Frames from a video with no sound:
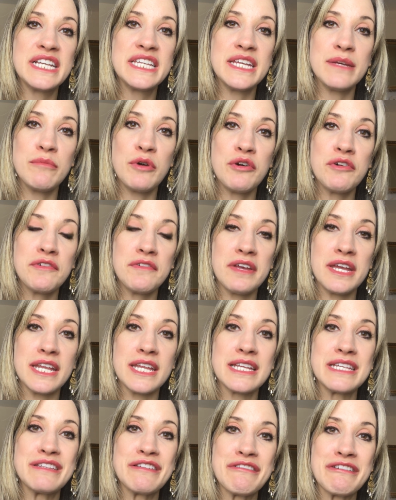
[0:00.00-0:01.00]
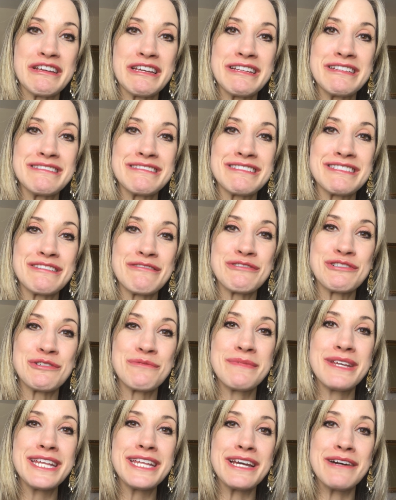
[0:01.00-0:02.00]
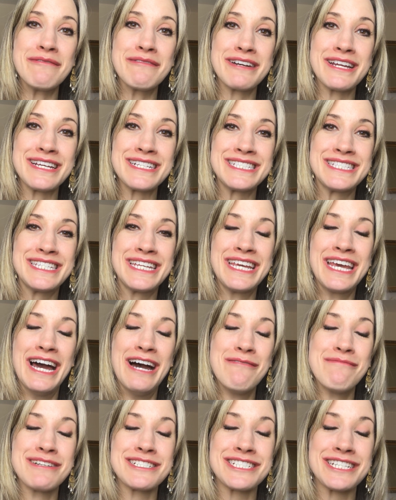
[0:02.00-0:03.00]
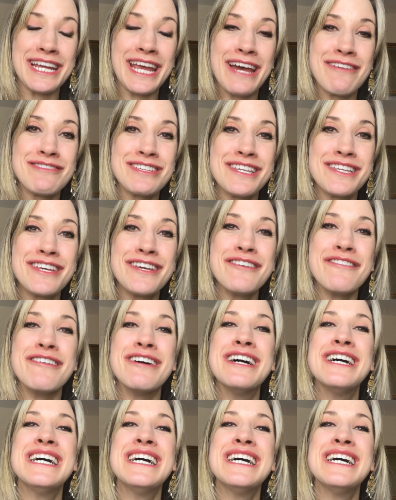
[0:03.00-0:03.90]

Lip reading: demotivated to look at social media when I see how much I have to do.